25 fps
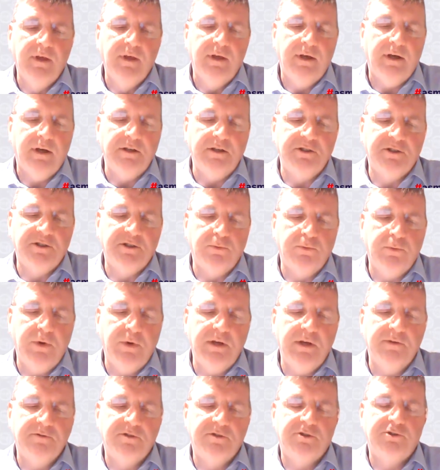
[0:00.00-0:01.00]
And it's a
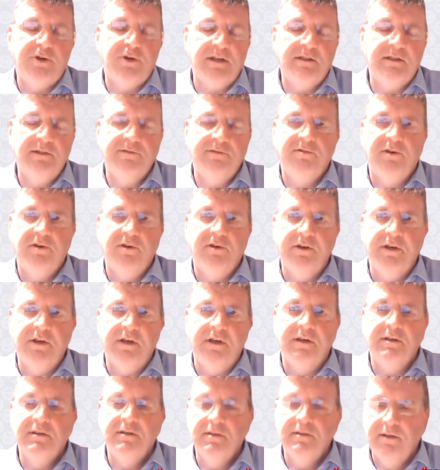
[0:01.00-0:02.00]
way of
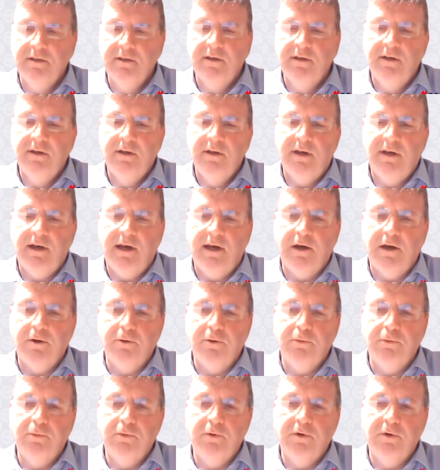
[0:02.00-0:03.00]
stratifying
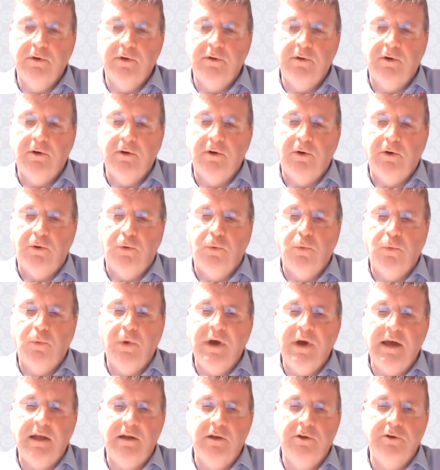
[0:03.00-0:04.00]
how or
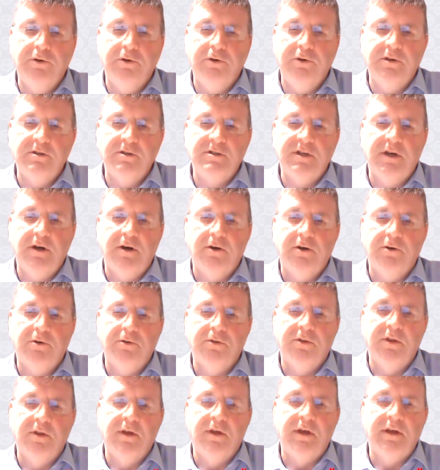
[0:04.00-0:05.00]
where learners are
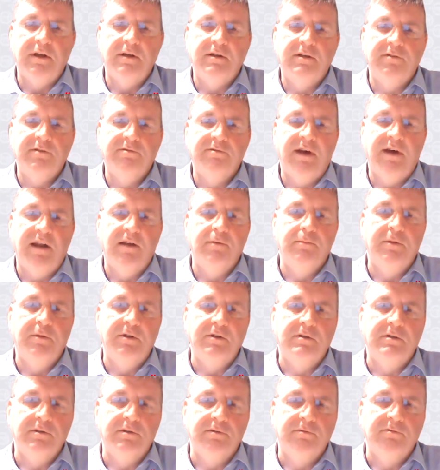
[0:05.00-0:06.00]
on their
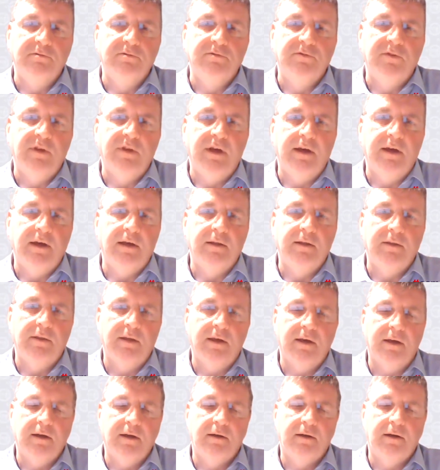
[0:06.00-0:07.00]
development of their
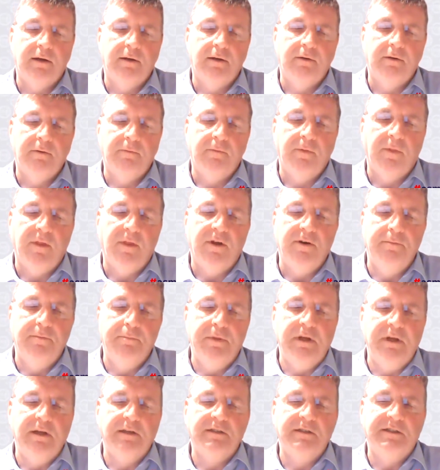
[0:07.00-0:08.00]

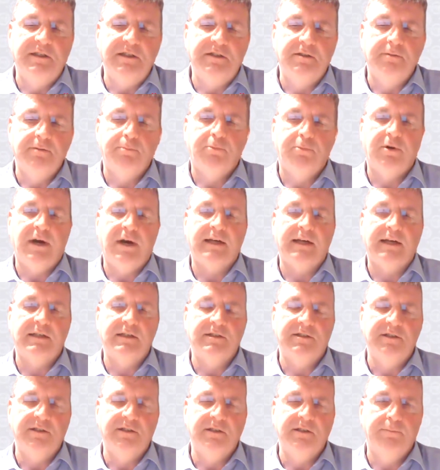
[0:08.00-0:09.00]
ability to
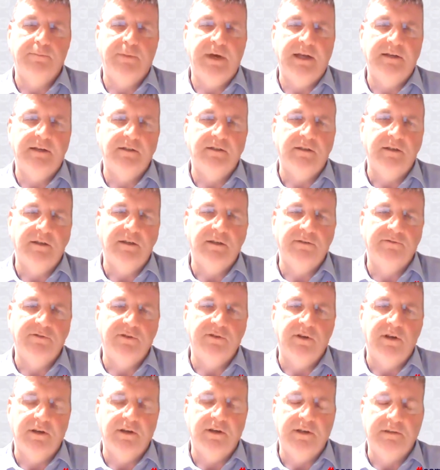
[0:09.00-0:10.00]
practice independently, if
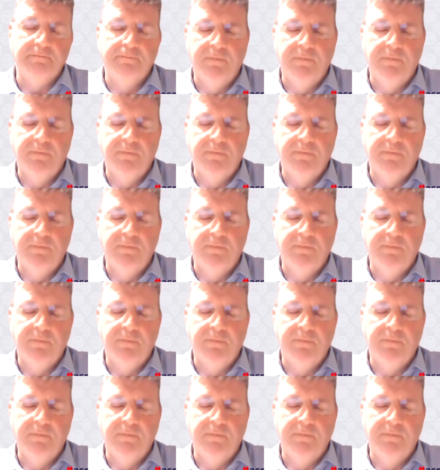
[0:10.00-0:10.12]
you like.